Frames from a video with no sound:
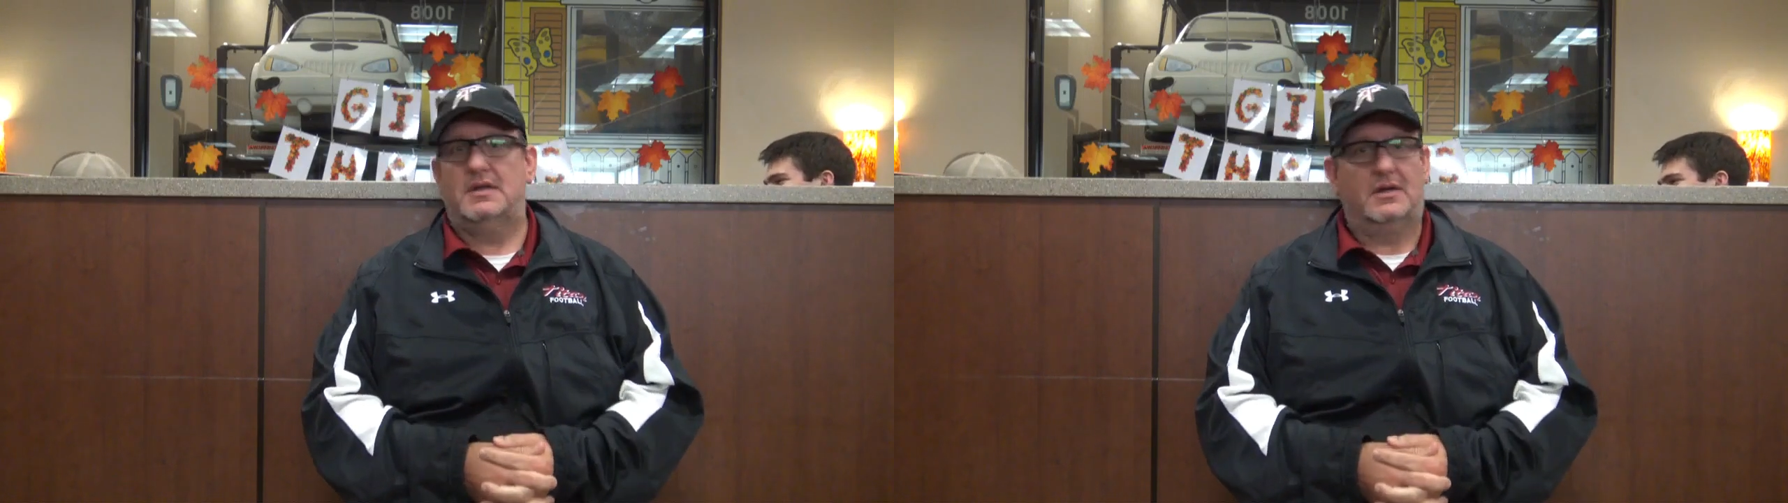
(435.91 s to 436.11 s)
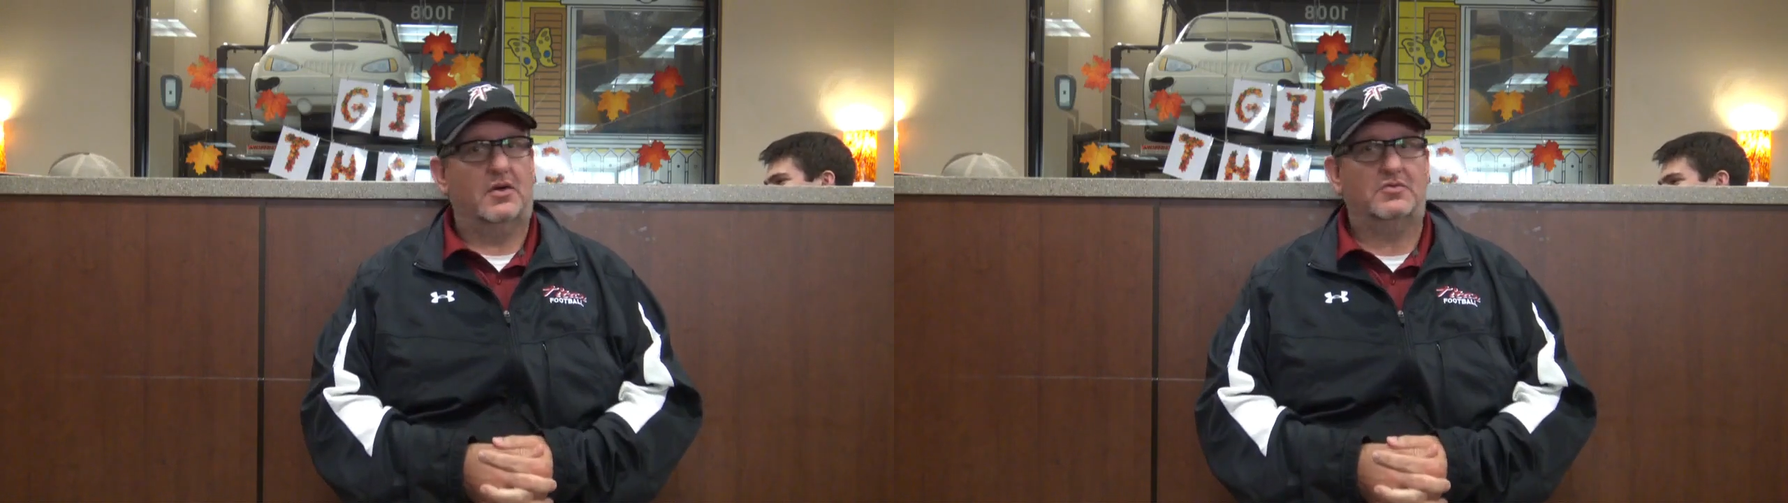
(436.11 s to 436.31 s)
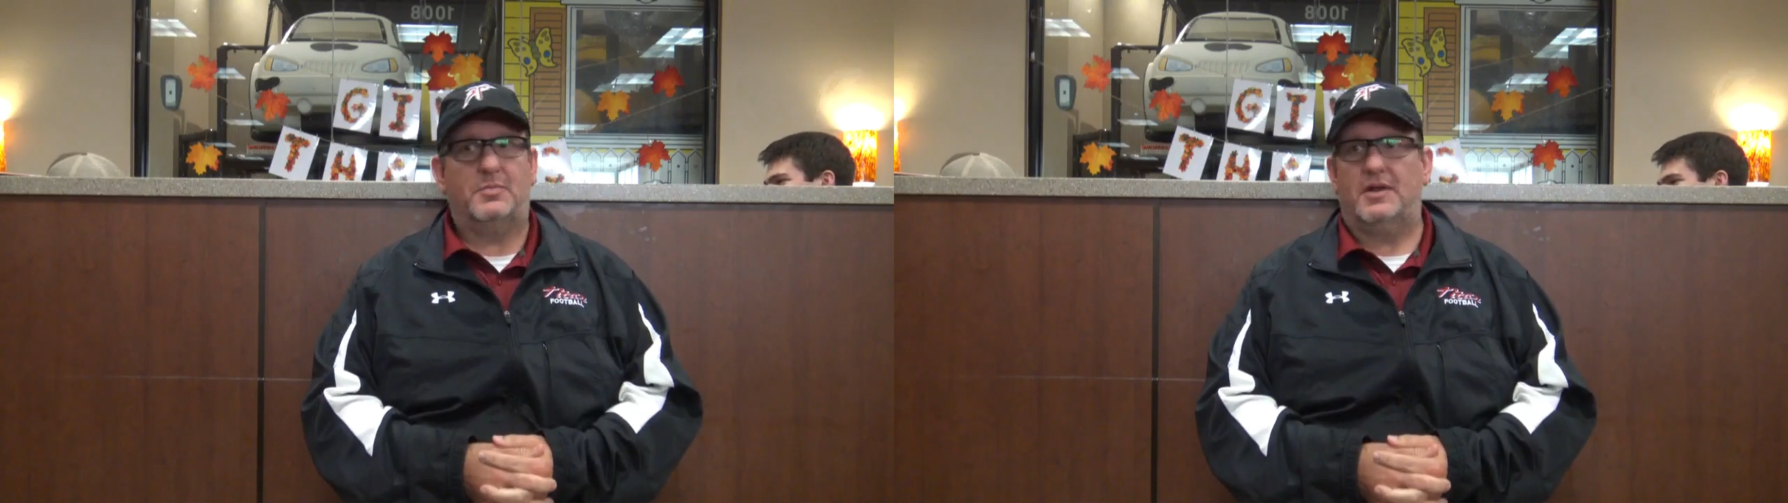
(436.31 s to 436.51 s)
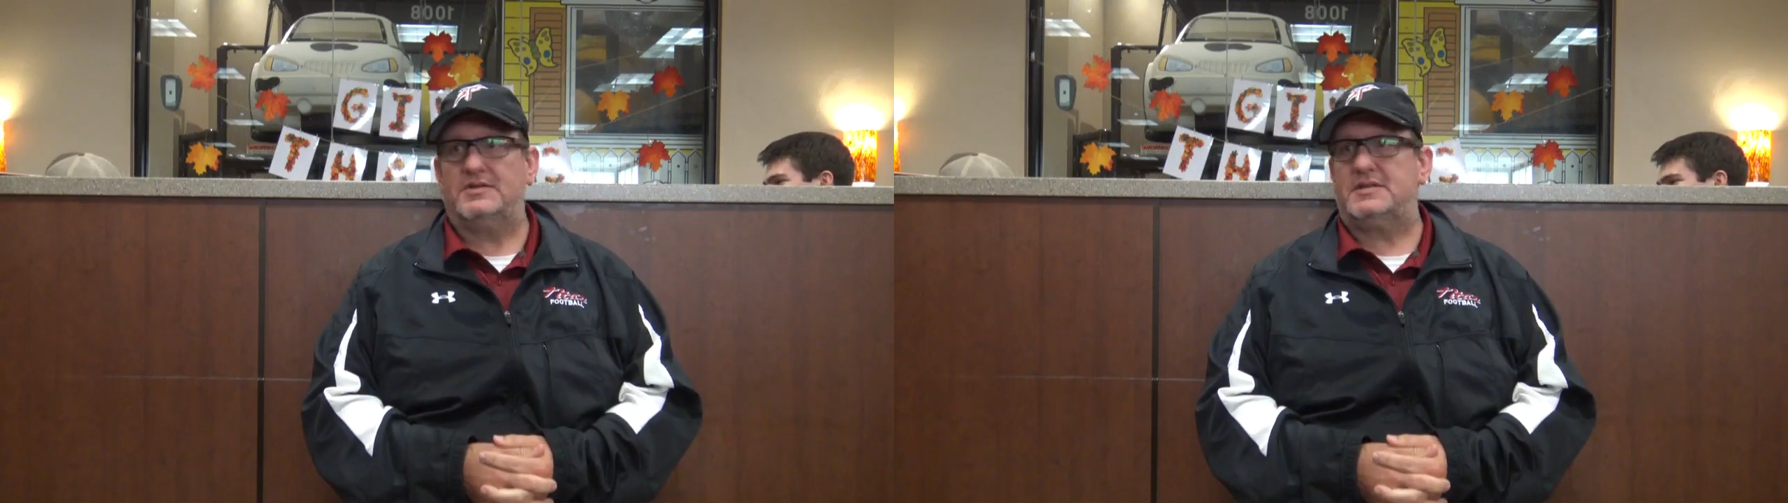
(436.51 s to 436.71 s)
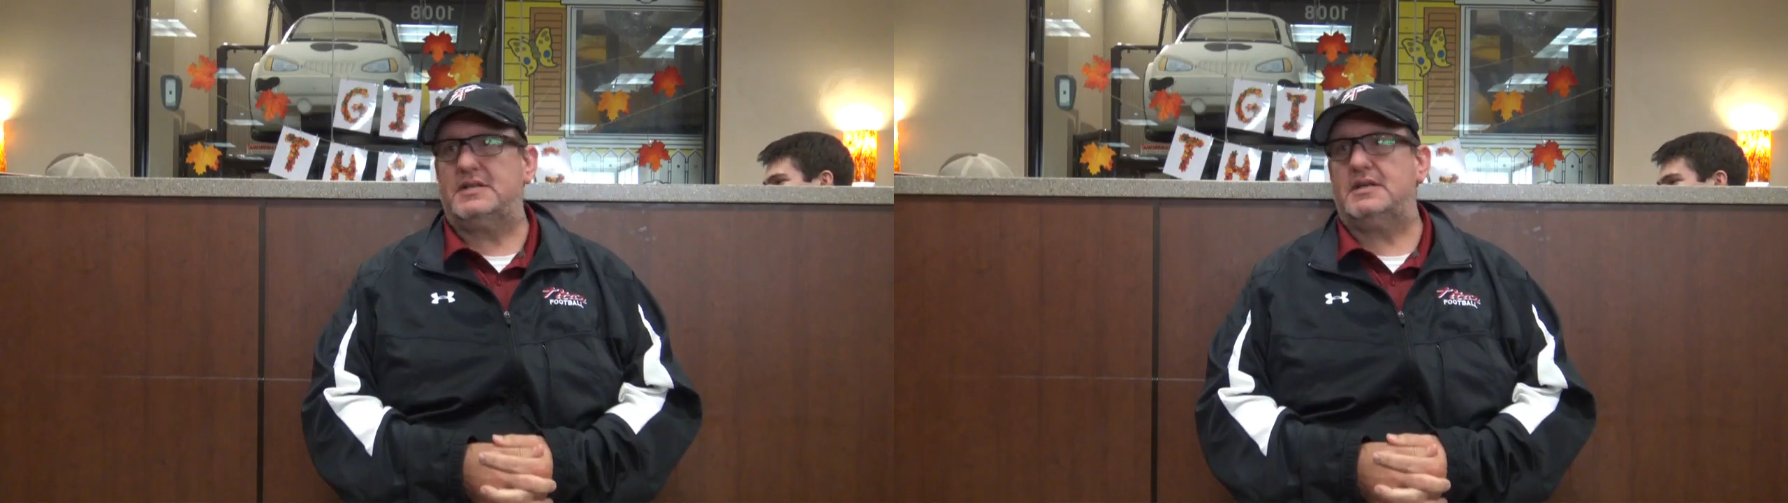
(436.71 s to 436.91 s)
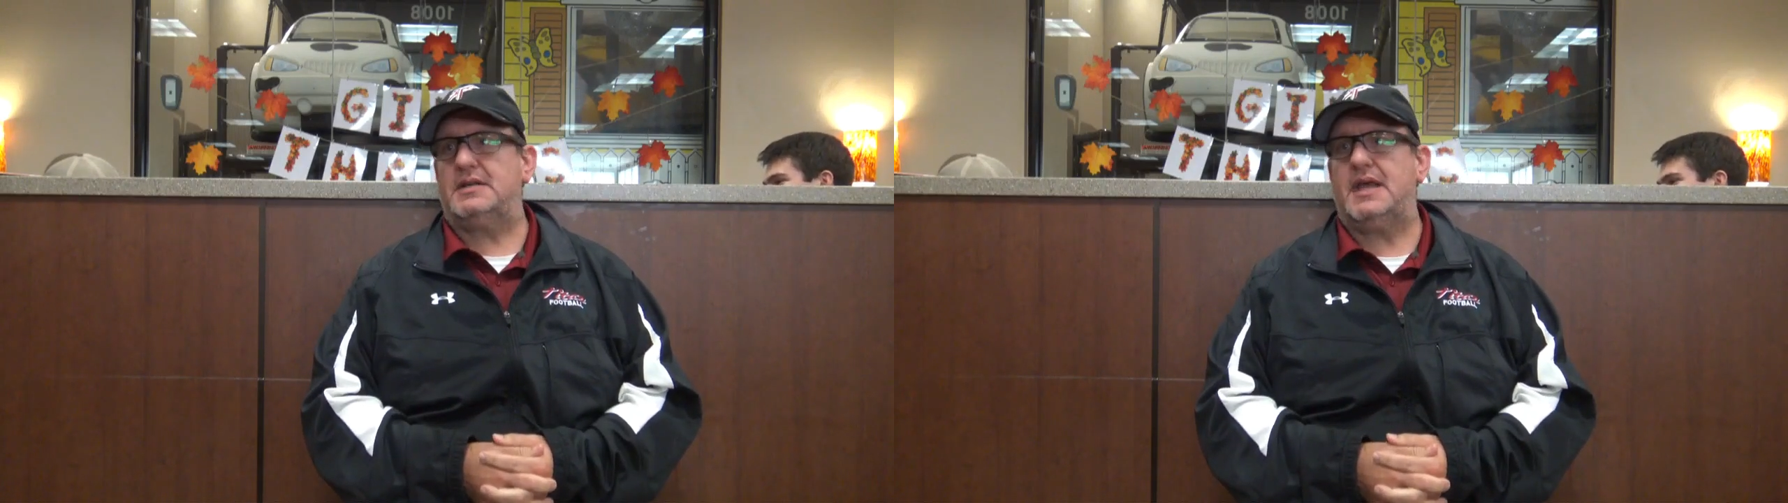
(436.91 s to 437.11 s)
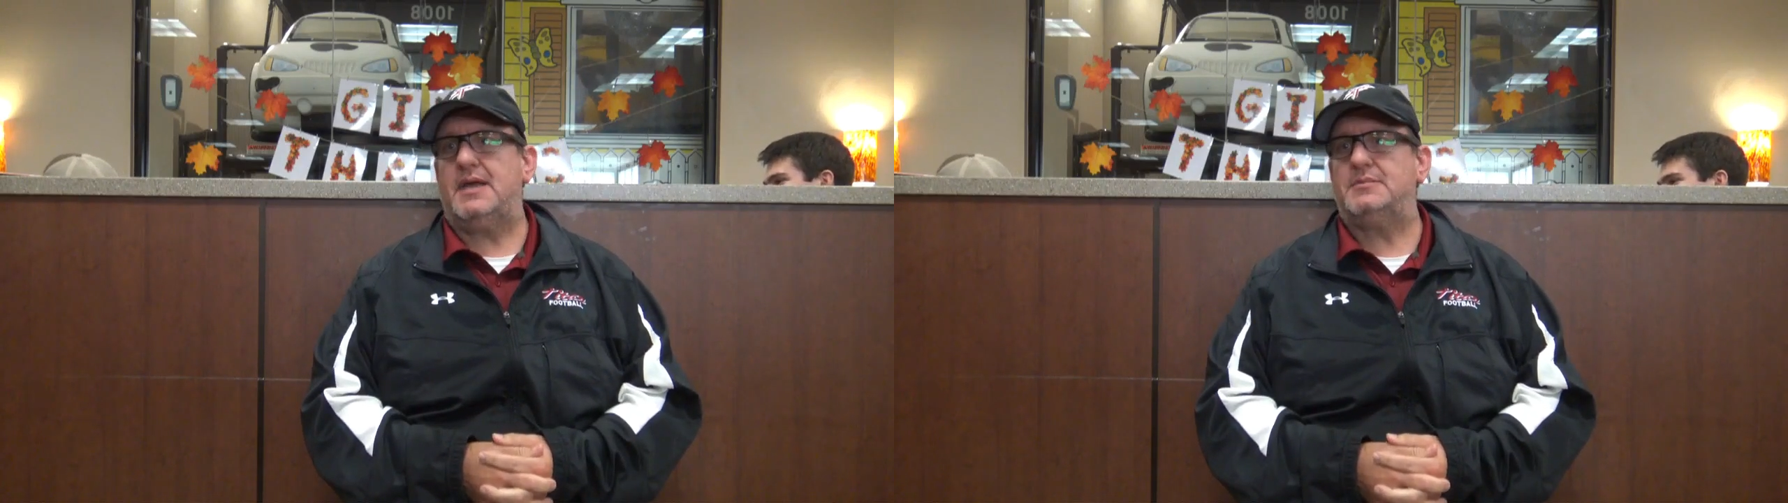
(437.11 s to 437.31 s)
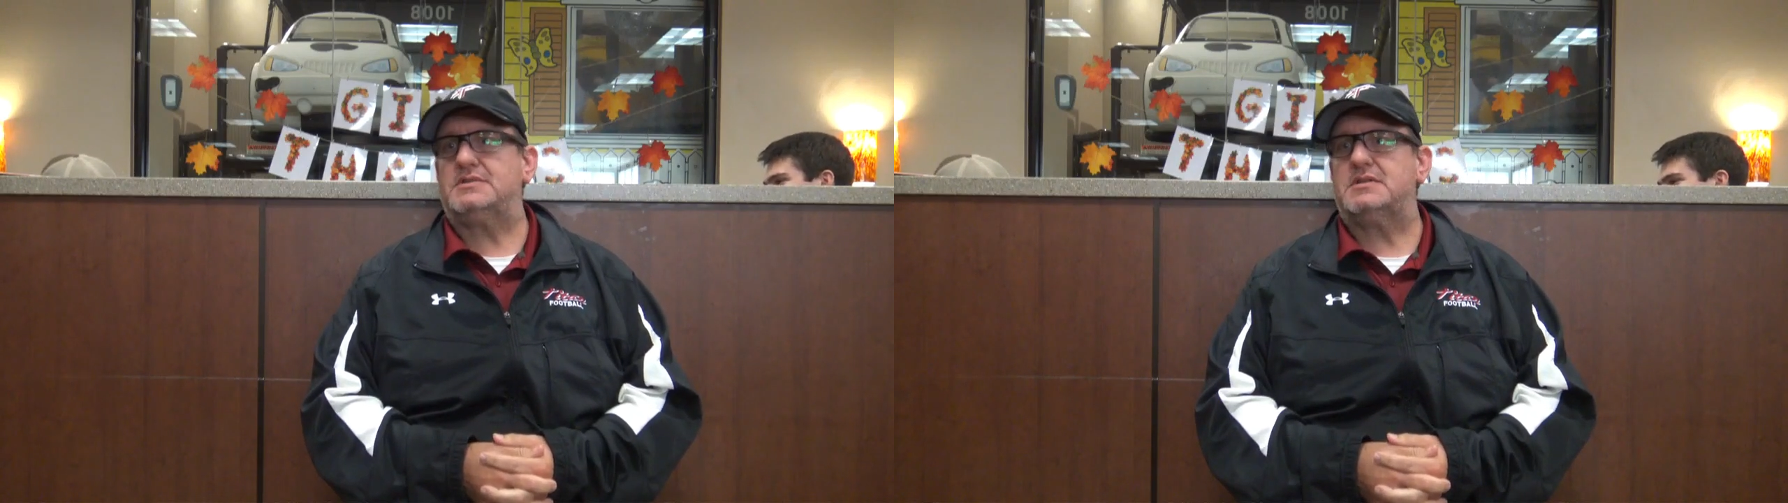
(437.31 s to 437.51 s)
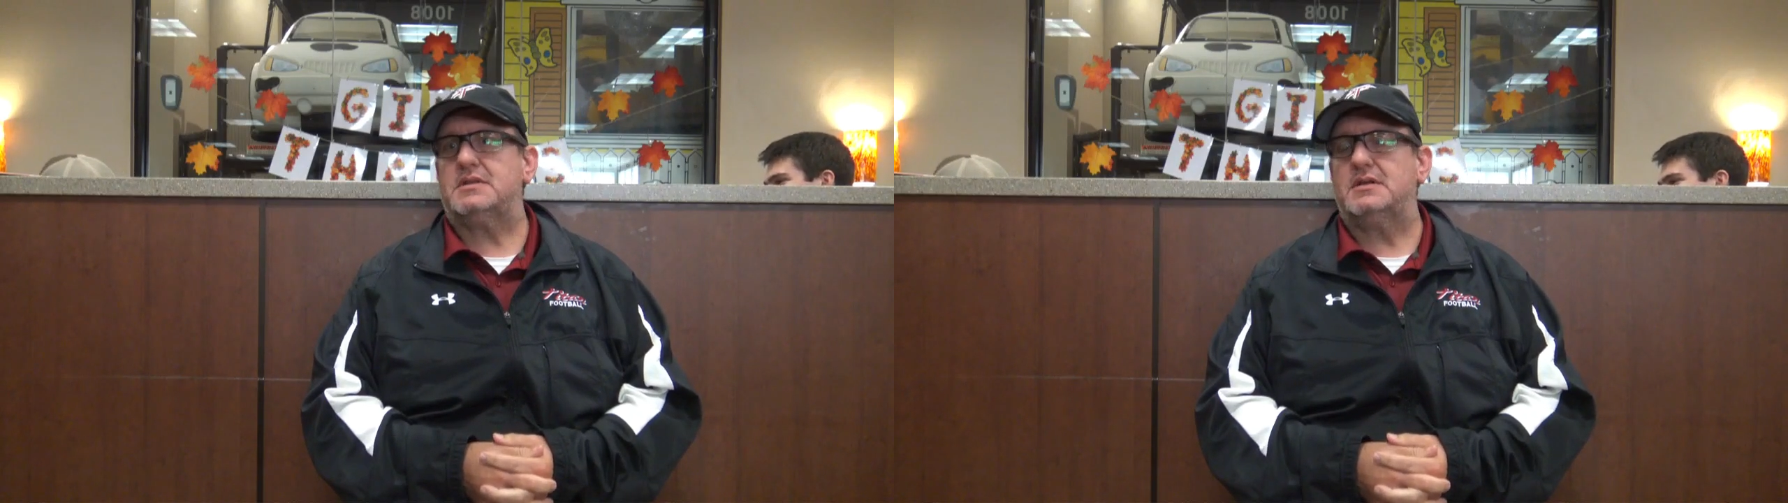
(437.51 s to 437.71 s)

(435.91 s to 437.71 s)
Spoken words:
Coach Billingsley came and said,